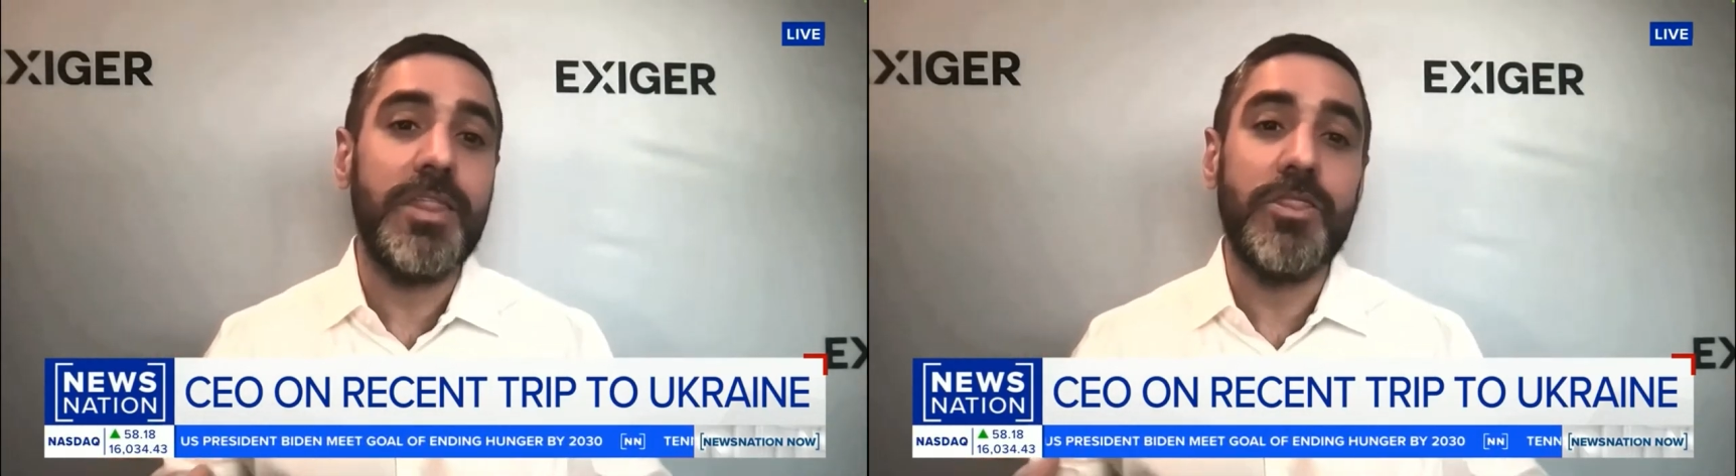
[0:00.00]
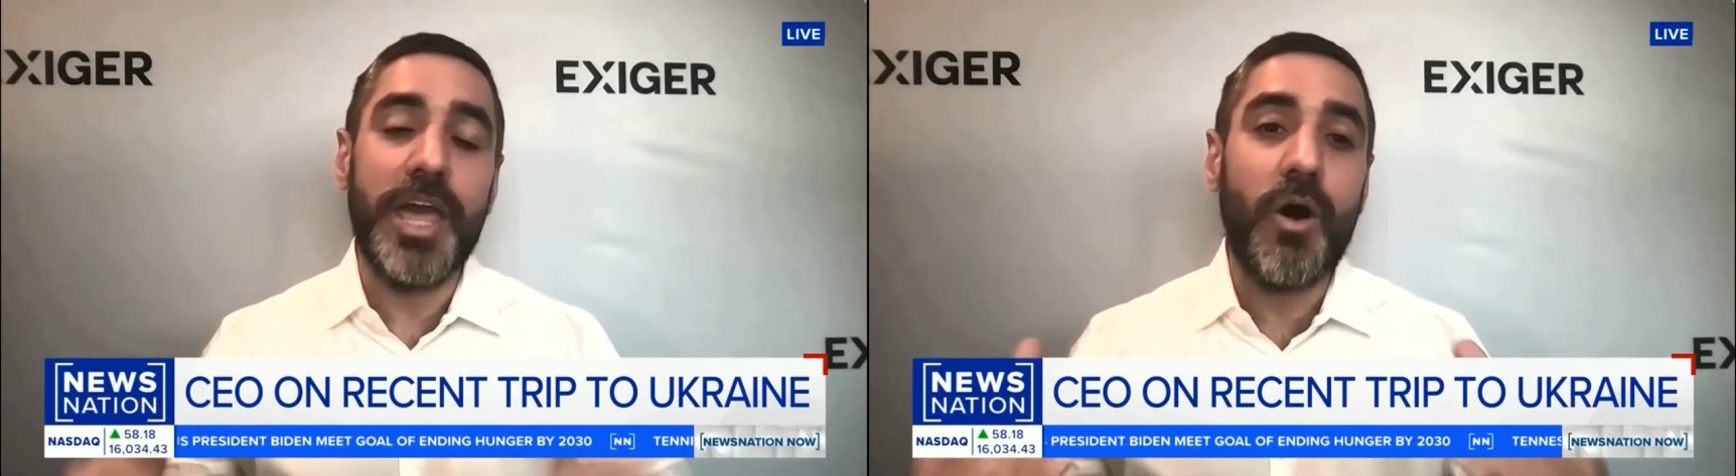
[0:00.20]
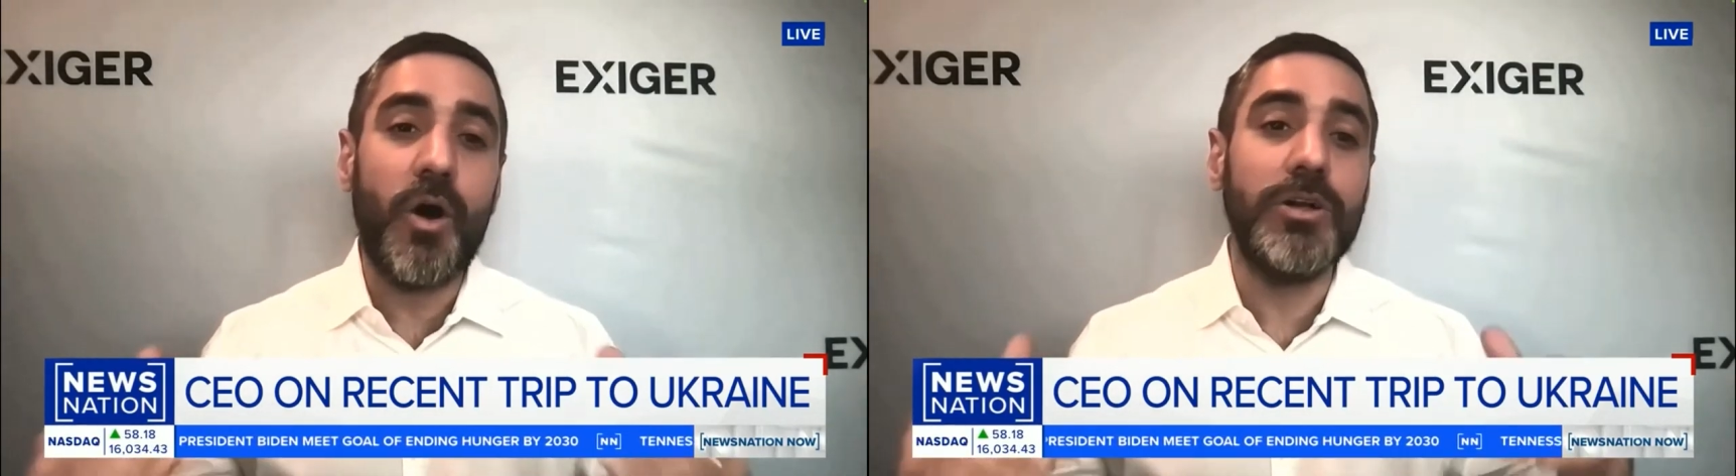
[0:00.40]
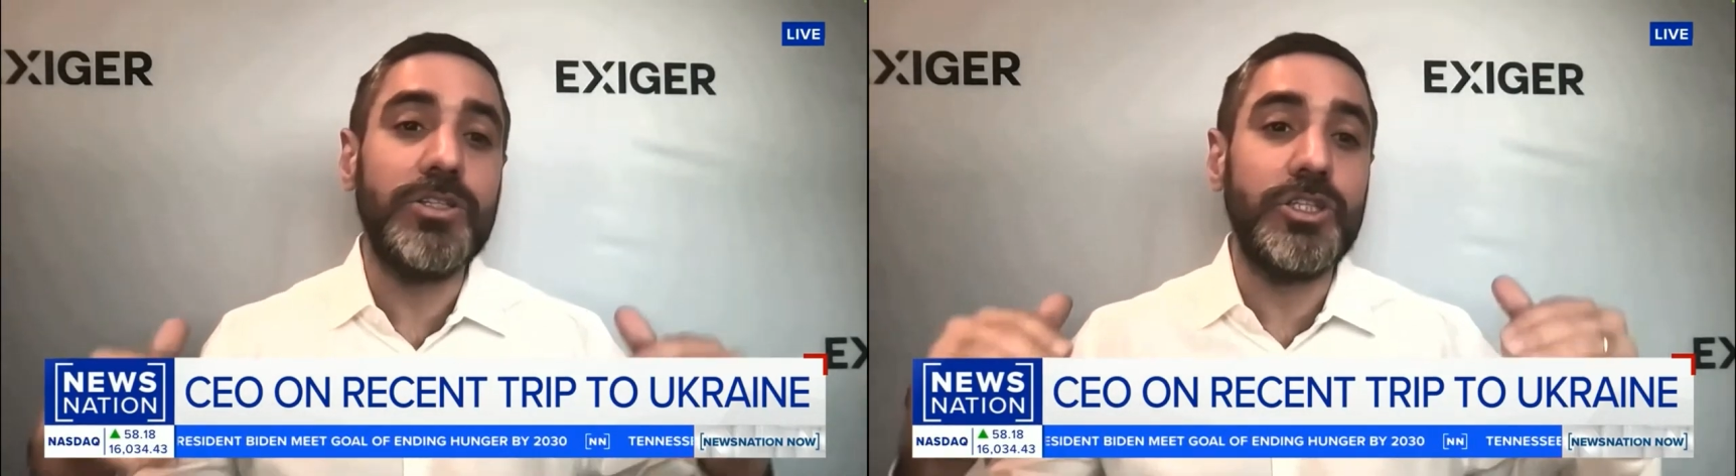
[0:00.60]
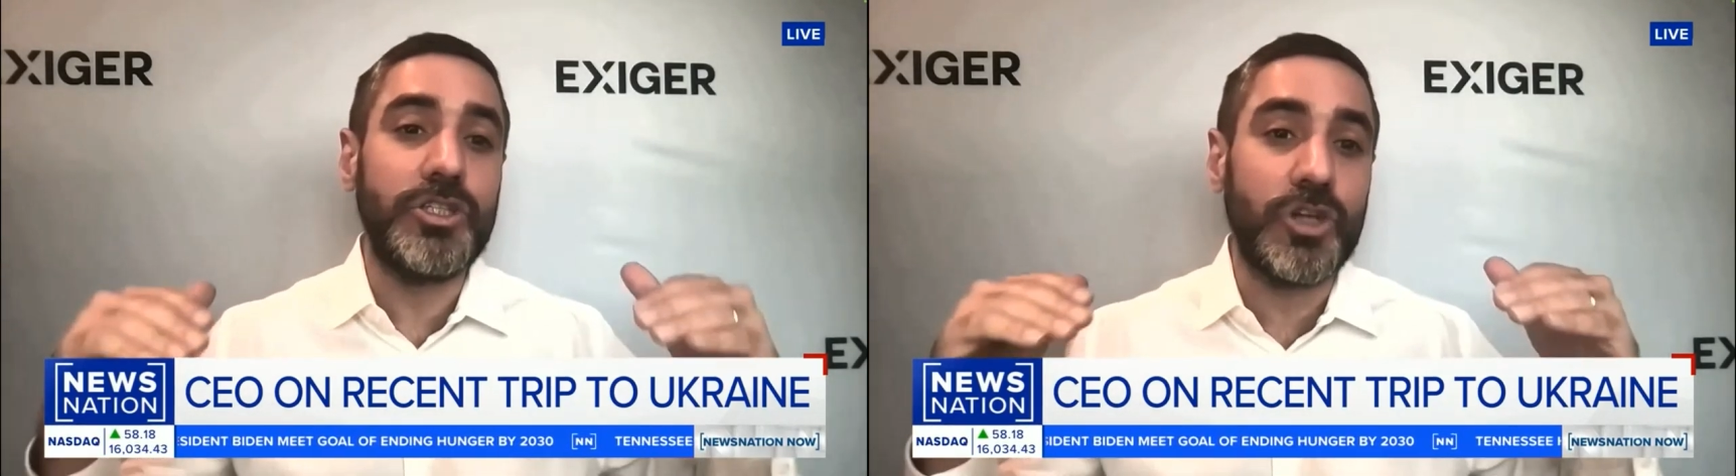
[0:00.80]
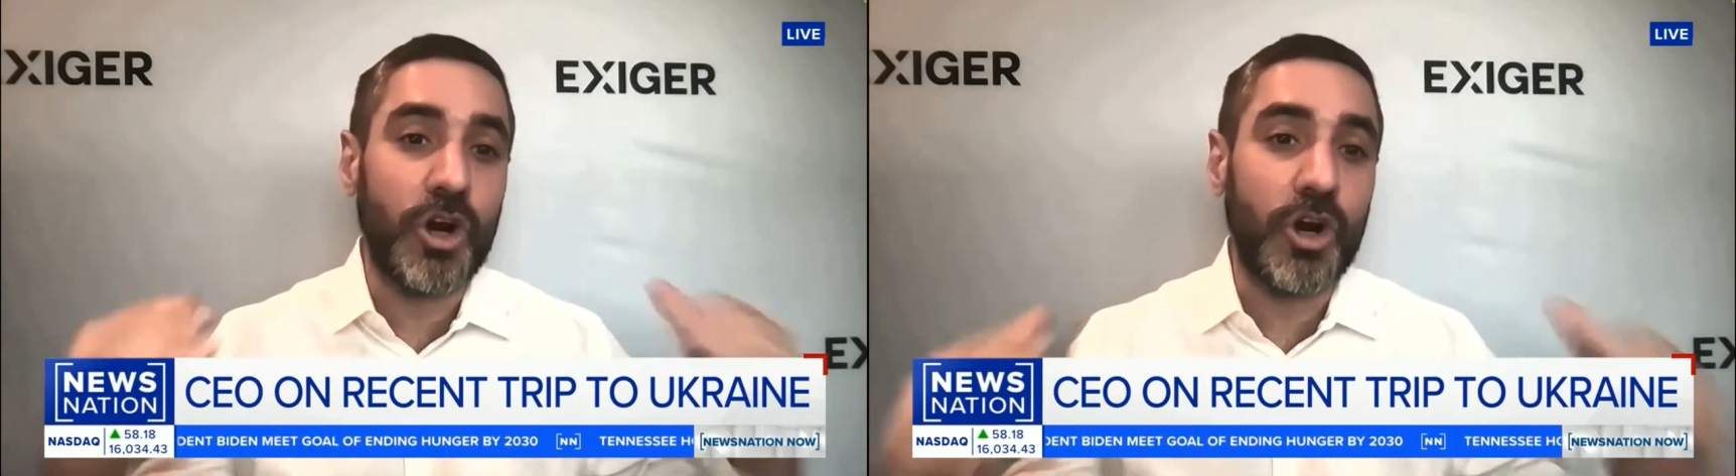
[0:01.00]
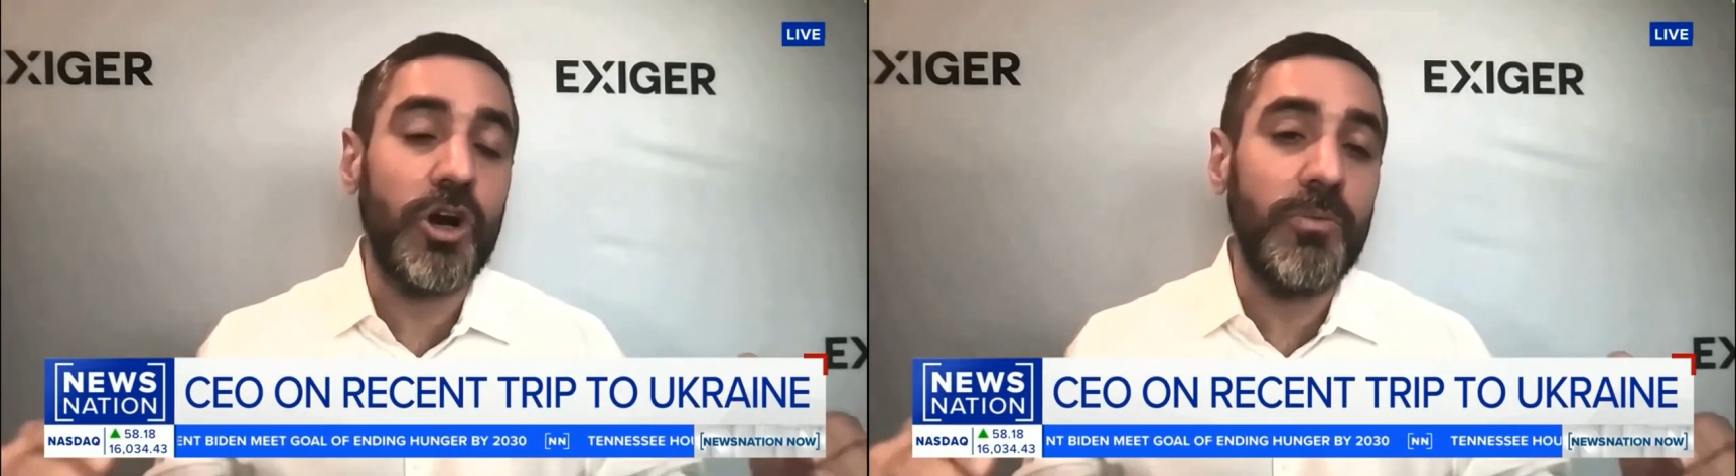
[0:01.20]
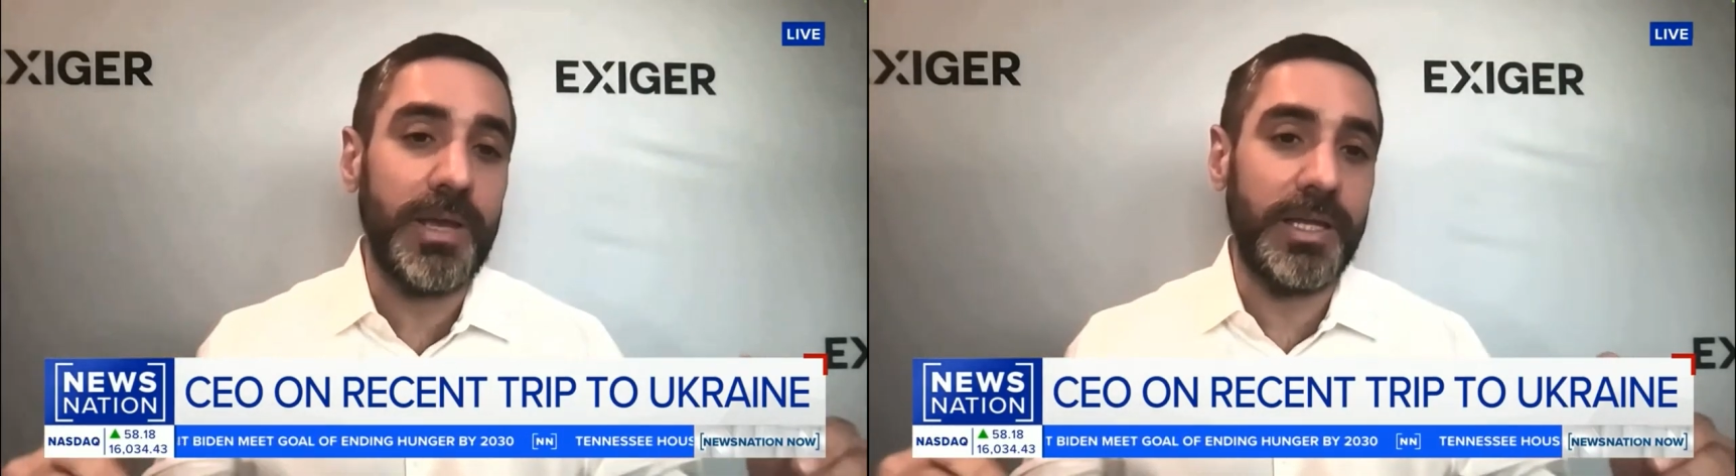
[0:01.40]
they are
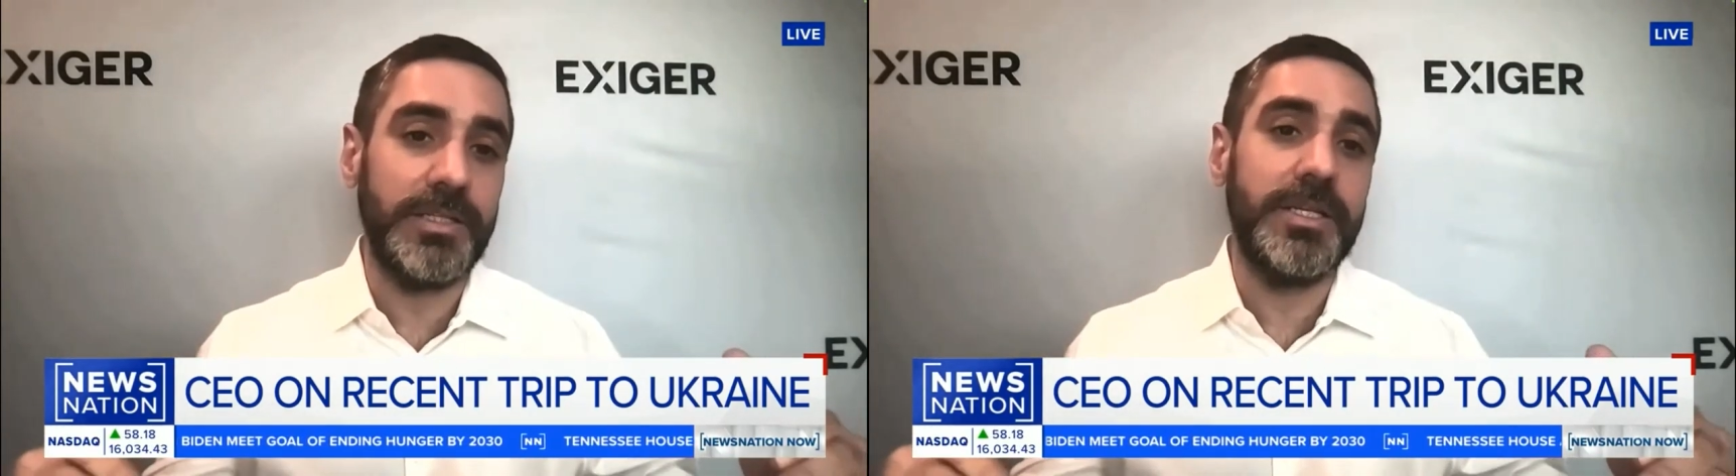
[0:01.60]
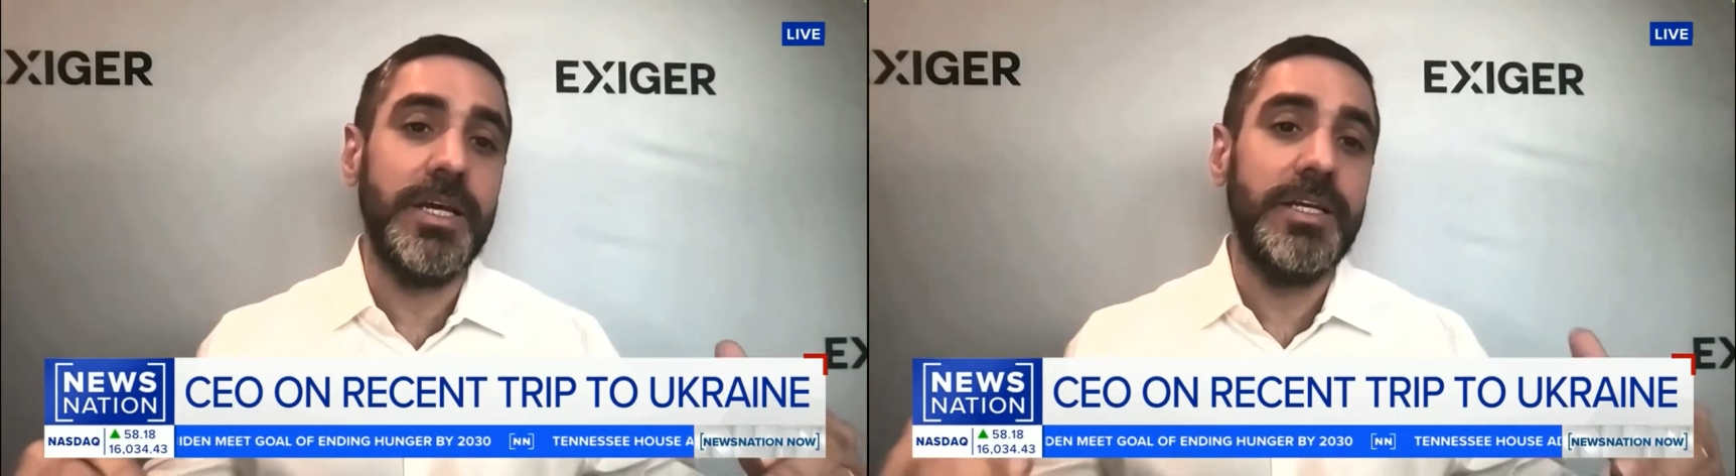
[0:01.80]
determined